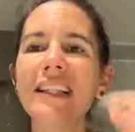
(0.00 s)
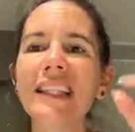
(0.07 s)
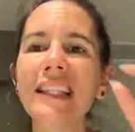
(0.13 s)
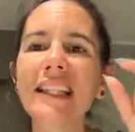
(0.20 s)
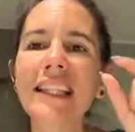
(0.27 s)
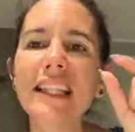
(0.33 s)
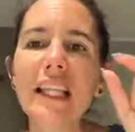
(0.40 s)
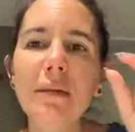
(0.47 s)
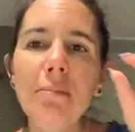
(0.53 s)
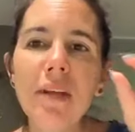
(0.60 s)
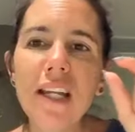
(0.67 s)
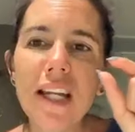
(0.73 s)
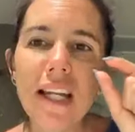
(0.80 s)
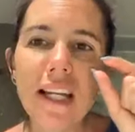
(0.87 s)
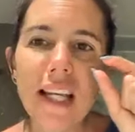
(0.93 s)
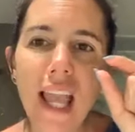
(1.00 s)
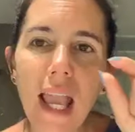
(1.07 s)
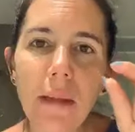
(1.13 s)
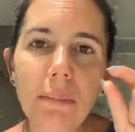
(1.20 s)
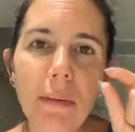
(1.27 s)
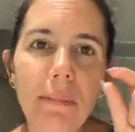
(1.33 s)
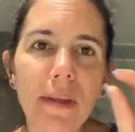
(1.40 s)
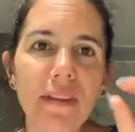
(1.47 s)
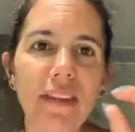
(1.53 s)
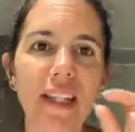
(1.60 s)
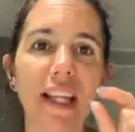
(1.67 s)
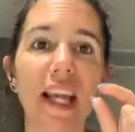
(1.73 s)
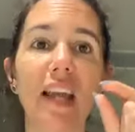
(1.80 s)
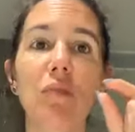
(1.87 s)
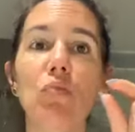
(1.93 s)
limited
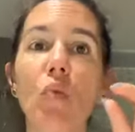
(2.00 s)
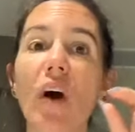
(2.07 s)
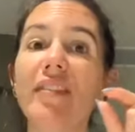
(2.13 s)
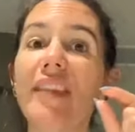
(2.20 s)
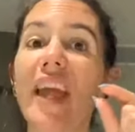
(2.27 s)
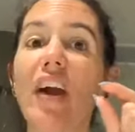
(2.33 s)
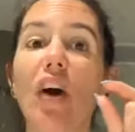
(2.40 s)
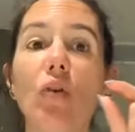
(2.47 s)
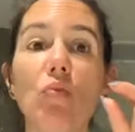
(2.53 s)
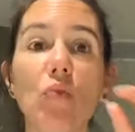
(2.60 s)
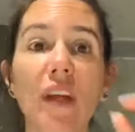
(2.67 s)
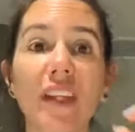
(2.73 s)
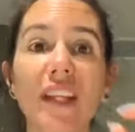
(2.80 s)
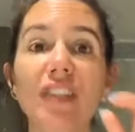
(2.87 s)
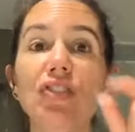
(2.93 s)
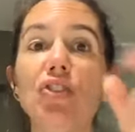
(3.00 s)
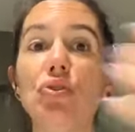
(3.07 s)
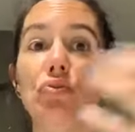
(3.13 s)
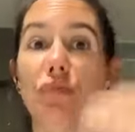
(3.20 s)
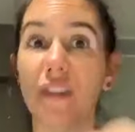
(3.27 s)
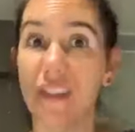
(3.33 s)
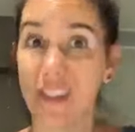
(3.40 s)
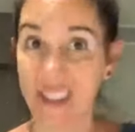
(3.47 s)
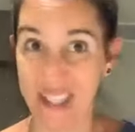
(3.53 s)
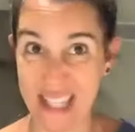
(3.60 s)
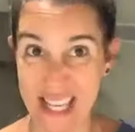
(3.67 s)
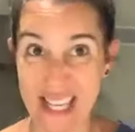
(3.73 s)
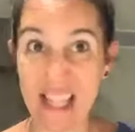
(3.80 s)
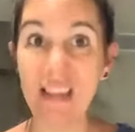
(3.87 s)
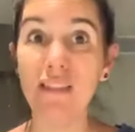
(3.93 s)
capability in what they are willing to
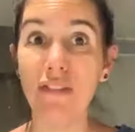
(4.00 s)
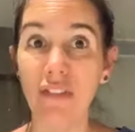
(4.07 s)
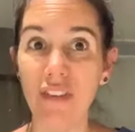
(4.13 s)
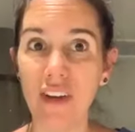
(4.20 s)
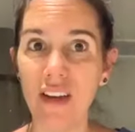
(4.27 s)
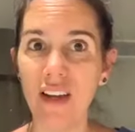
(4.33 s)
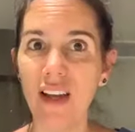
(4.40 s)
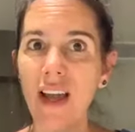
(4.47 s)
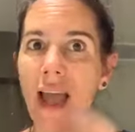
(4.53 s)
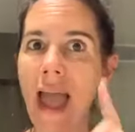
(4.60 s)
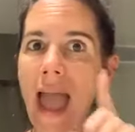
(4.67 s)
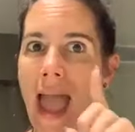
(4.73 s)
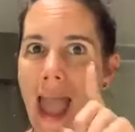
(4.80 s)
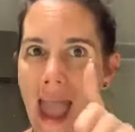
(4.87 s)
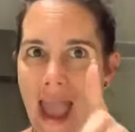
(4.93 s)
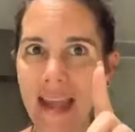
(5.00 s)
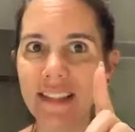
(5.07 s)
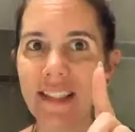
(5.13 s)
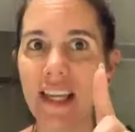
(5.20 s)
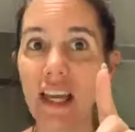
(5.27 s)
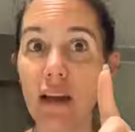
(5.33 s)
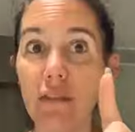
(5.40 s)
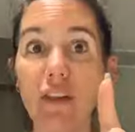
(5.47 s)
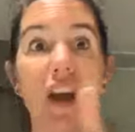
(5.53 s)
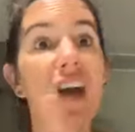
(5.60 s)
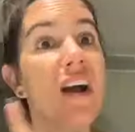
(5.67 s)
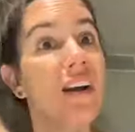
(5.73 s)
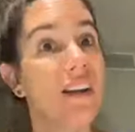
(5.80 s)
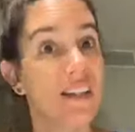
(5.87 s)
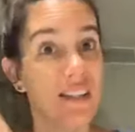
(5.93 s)
receive and give.
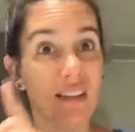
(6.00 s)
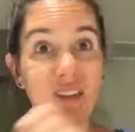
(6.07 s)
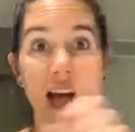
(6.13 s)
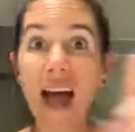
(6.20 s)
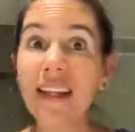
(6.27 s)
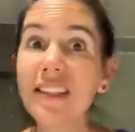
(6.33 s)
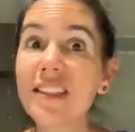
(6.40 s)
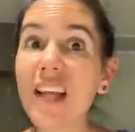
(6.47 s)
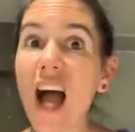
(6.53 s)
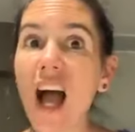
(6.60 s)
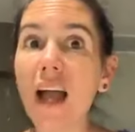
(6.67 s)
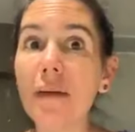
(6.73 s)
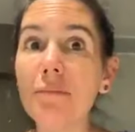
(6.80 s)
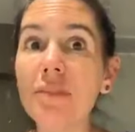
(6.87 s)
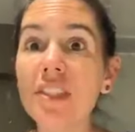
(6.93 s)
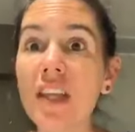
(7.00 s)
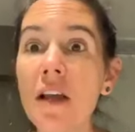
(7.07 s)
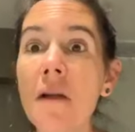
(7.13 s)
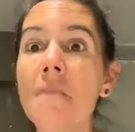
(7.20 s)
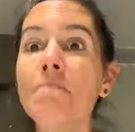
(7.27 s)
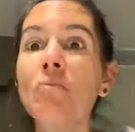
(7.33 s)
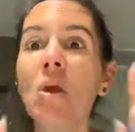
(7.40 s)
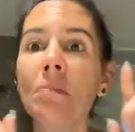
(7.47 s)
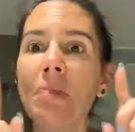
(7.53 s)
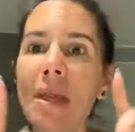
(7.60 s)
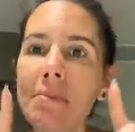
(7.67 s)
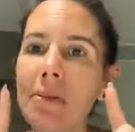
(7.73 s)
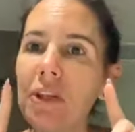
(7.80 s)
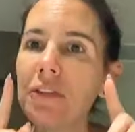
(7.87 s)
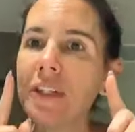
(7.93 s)
Because a lot of times
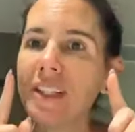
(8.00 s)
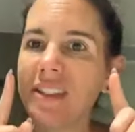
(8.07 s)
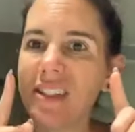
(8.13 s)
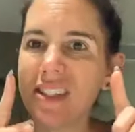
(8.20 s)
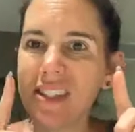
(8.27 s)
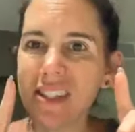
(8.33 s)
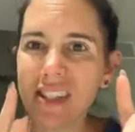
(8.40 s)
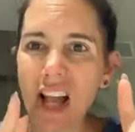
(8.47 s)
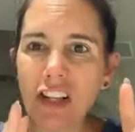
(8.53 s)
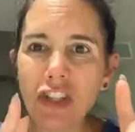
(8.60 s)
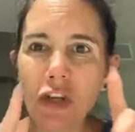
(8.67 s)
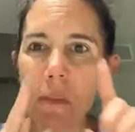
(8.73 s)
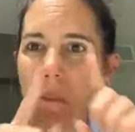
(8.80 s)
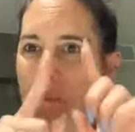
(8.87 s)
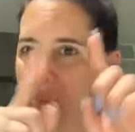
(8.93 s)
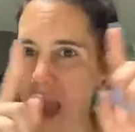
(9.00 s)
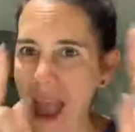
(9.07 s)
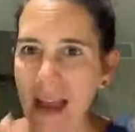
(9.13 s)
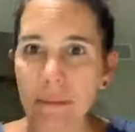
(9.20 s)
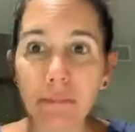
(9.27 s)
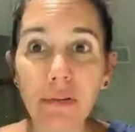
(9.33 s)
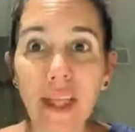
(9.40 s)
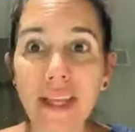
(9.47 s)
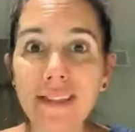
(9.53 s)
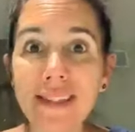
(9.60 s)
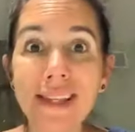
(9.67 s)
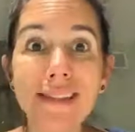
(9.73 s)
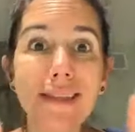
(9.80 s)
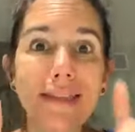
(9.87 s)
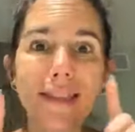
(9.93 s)
people are in such bad
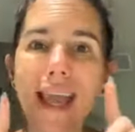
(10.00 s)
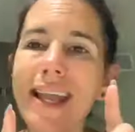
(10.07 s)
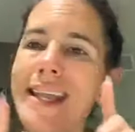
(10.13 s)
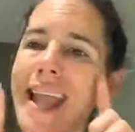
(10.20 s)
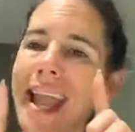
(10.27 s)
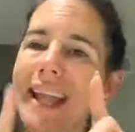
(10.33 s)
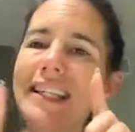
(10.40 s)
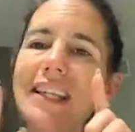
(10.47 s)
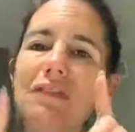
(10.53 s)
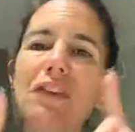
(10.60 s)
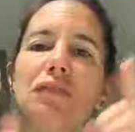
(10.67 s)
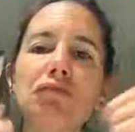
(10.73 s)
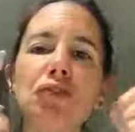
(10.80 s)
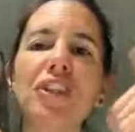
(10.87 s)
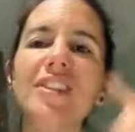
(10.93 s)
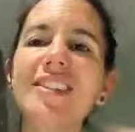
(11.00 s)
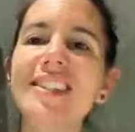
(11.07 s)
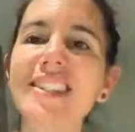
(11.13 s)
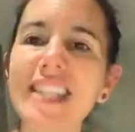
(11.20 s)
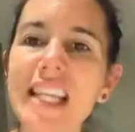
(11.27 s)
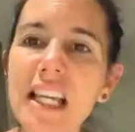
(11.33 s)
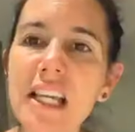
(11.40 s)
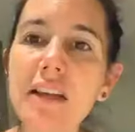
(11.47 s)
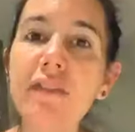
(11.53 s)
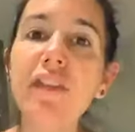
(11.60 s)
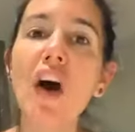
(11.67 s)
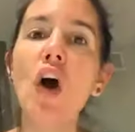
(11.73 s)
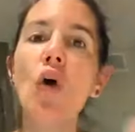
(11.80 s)
places, they can't even receive